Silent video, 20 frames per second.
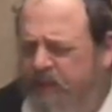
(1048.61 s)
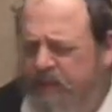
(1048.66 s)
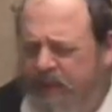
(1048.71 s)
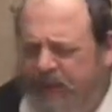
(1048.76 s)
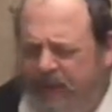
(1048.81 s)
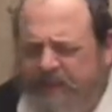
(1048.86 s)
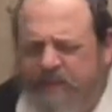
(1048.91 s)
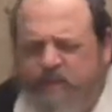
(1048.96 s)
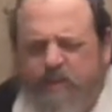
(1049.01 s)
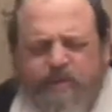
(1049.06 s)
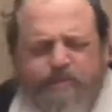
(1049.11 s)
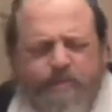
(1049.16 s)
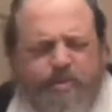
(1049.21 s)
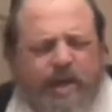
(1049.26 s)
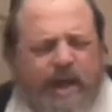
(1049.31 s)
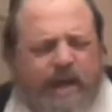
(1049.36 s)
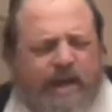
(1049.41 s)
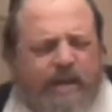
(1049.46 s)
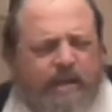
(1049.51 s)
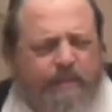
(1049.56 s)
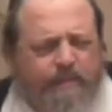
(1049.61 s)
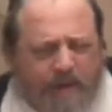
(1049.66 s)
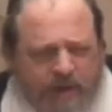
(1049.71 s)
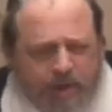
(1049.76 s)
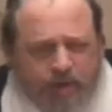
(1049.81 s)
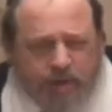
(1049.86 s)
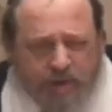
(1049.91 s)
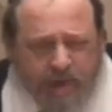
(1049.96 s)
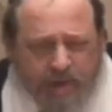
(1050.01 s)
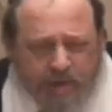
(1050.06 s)
That's what's pshat in the
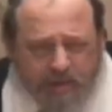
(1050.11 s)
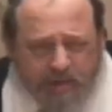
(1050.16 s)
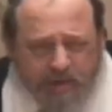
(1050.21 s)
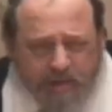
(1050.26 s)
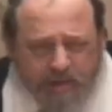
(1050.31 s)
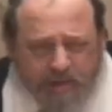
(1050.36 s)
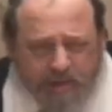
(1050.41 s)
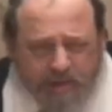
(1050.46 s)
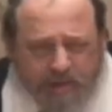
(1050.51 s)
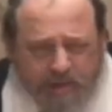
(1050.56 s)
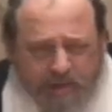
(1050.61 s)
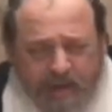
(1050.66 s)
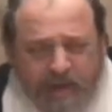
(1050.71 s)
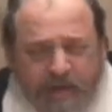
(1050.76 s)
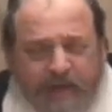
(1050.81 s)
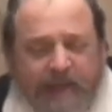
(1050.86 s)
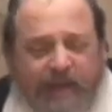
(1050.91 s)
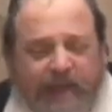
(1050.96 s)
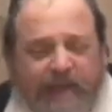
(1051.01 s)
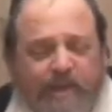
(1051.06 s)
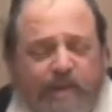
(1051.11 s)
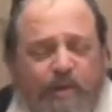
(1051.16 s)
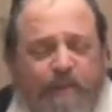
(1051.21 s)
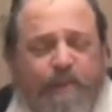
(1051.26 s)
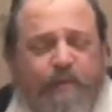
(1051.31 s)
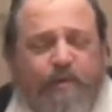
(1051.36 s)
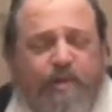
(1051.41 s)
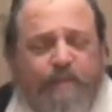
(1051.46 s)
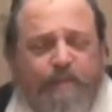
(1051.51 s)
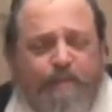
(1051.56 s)
Mishnah. And
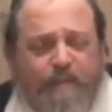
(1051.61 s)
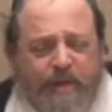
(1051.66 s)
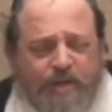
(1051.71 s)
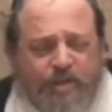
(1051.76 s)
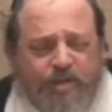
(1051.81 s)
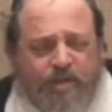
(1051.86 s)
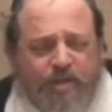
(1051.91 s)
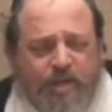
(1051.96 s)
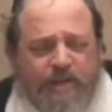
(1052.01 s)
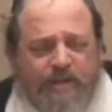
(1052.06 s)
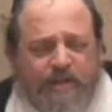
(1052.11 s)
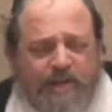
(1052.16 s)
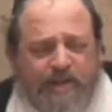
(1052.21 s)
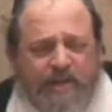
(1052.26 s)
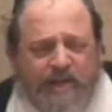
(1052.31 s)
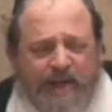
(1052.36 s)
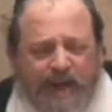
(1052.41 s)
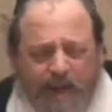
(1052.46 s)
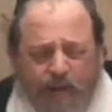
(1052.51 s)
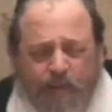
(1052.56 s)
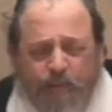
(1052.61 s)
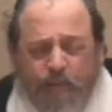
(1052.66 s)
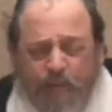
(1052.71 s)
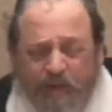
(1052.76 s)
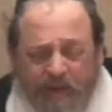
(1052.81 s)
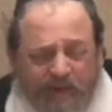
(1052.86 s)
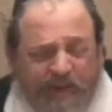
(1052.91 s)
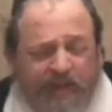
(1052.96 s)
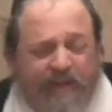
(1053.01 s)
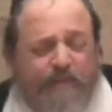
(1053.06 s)
therefore the Mishnah did not
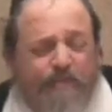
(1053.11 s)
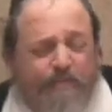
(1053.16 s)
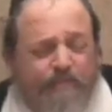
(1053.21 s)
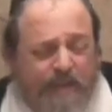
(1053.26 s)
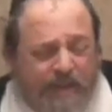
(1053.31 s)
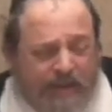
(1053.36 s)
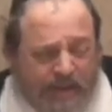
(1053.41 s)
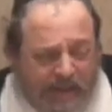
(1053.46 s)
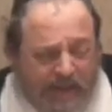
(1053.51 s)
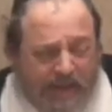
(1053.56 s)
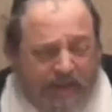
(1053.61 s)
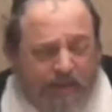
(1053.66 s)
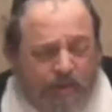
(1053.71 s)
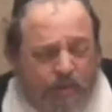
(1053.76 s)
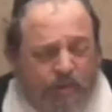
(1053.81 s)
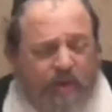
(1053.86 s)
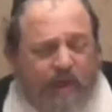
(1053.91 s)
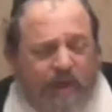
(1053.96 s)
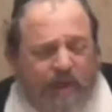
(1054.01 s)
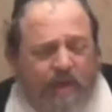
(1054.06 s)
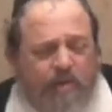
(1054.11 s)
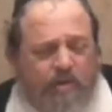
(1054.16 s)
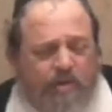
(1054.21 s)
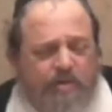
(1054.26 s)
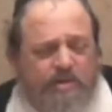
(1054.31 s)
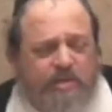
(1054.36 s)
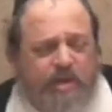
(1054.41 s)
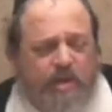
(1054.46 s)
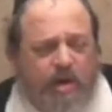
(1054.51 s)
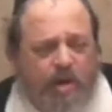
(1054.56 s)
really mean you can't
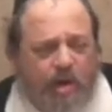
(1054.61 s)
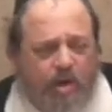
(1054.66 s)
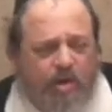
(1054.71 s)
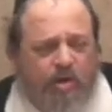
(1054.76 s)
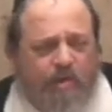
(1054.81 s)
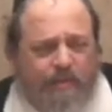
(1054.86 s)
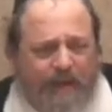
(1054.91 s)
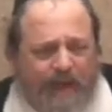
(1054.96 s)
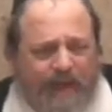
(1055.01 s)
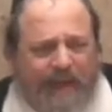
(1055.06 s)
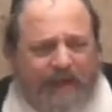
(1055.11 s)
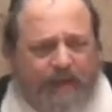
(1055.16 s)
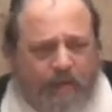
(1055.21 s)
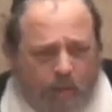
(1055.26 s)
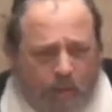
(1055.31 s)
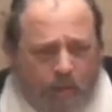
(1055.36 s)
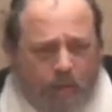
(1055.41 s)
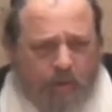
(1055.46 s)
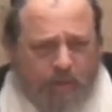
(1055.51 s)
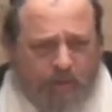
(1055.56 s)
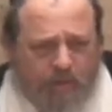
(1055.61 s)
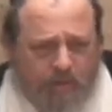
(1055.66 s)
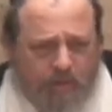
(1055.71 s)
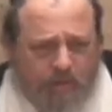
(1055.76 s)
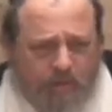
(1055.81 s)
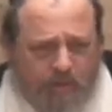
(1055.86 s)
use a kardum at all.